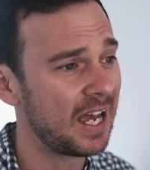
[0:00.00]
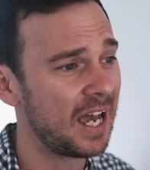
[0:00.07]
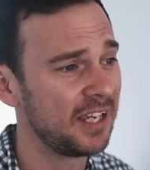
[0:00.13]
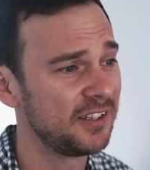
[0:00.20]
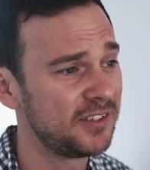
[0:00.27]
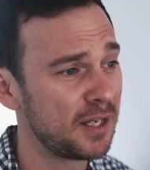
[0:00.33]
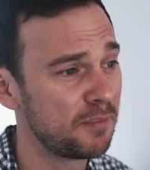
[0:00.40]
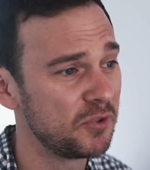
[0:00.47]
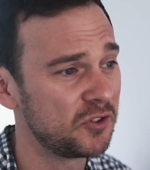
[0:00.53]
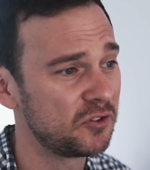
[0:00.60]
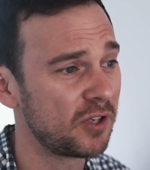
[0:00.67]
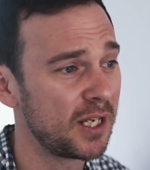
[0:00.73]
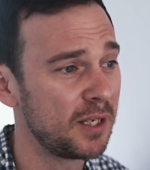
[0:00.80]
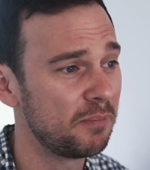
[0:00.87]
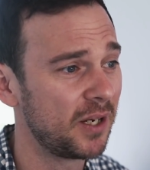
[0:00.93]
as
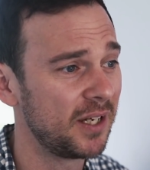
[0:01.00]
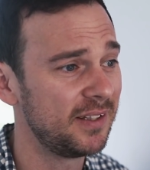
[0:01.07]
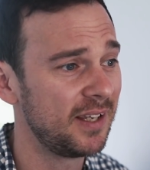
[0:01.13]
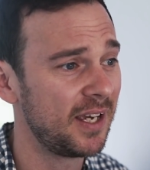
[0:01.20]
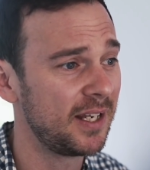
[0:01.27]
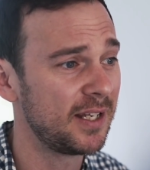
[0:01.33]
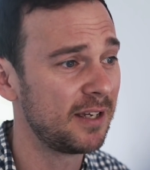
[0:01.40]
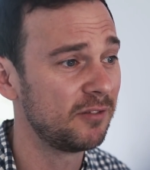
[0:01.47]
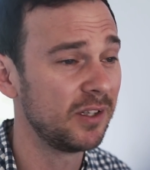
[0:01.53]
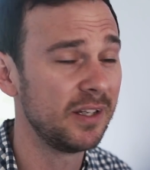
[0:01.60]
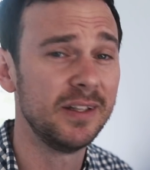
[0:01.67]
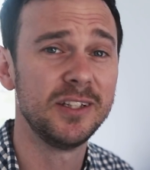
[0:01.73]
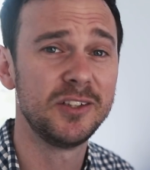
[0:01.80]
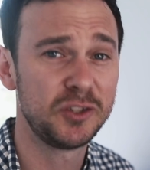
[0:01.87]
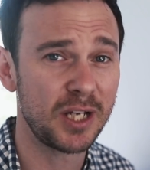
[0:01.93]
demonstrated by Daredevil
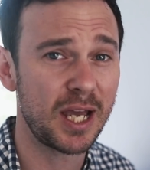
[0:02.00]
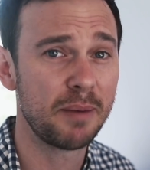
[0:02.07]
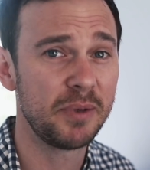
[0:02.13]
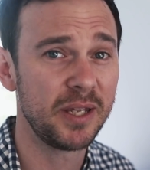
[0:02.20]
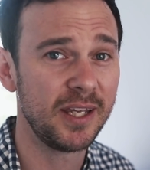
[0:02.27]
in this chap